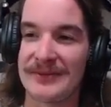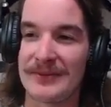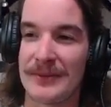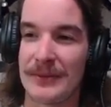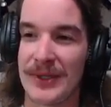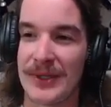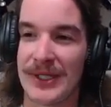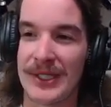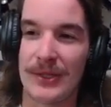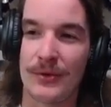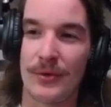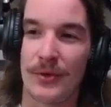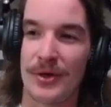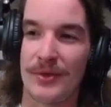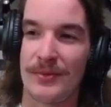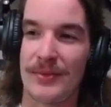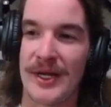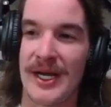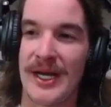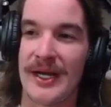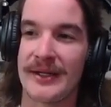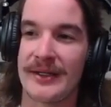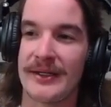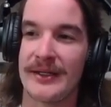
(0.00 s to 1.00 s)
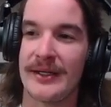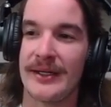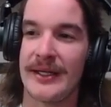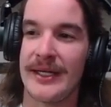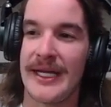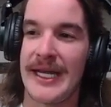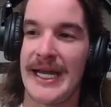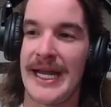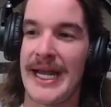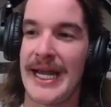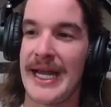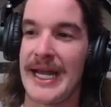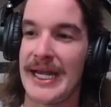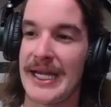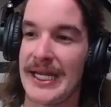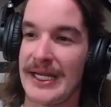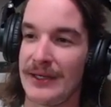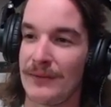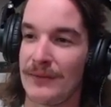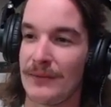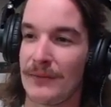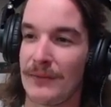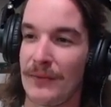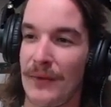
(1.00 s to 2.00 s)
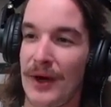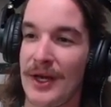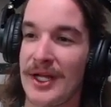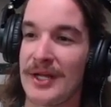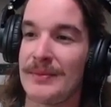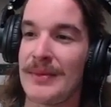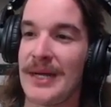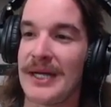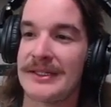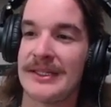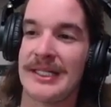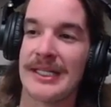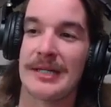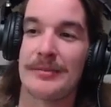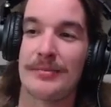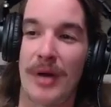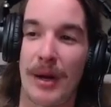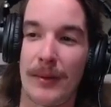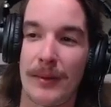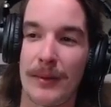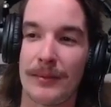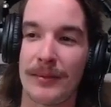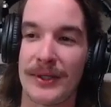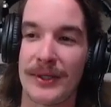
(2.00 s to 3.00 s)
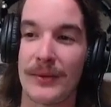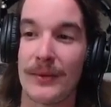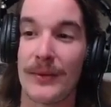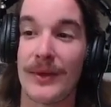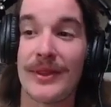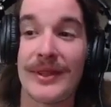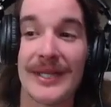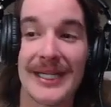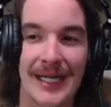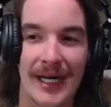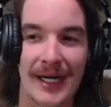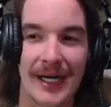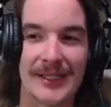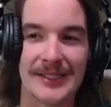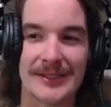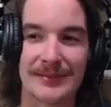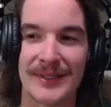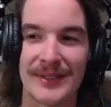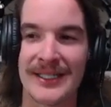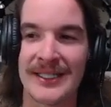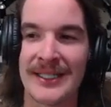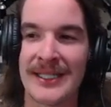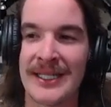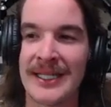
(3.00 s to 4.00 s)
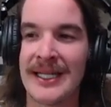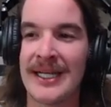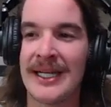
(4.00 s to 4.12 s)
winning quarterback, a running back that could probably win the Heisman,